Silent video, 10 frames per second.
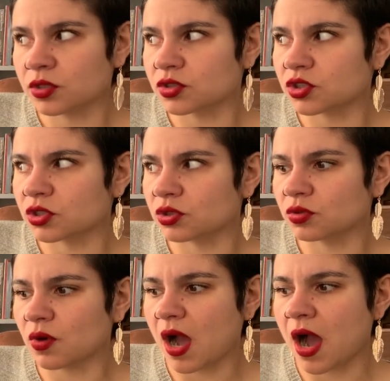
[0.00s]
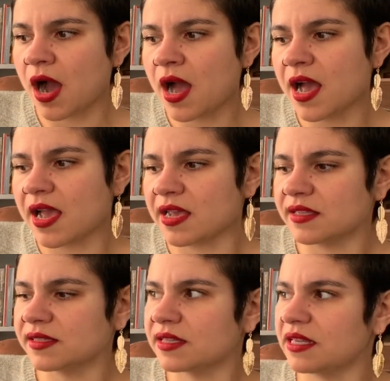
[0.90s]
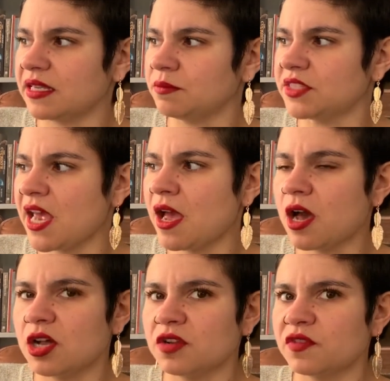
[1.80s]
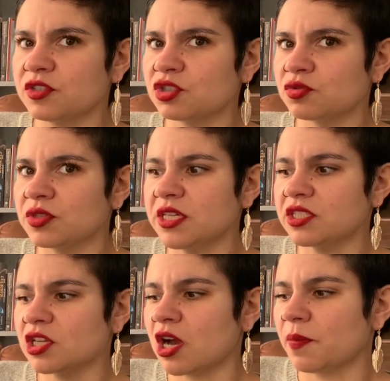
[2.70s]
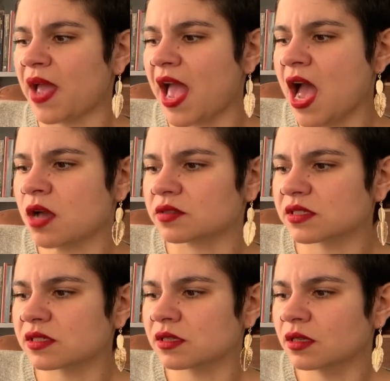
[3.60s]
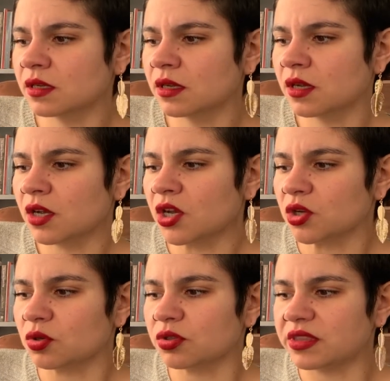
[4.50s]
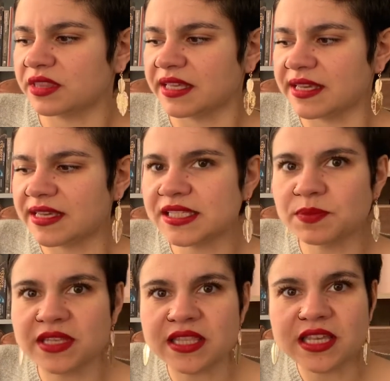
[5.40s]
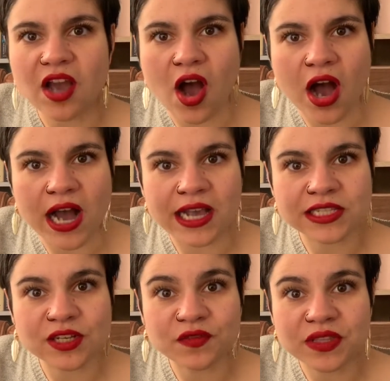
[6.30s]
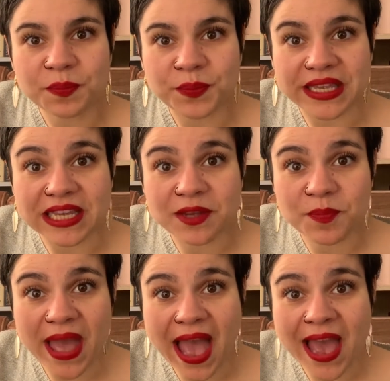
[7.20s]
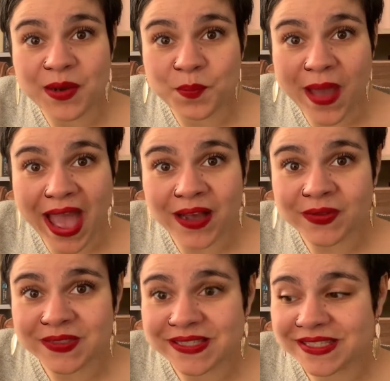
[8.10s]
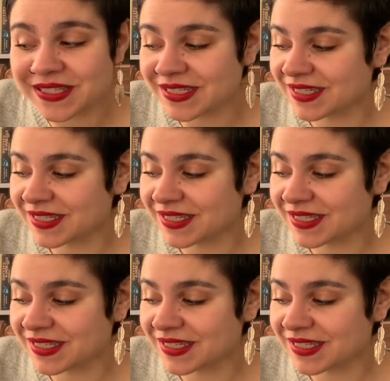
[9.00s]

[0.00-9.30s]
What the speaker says: Two eyes gleamed out of a treetop house. Could these be the eyes of the big bad mouse?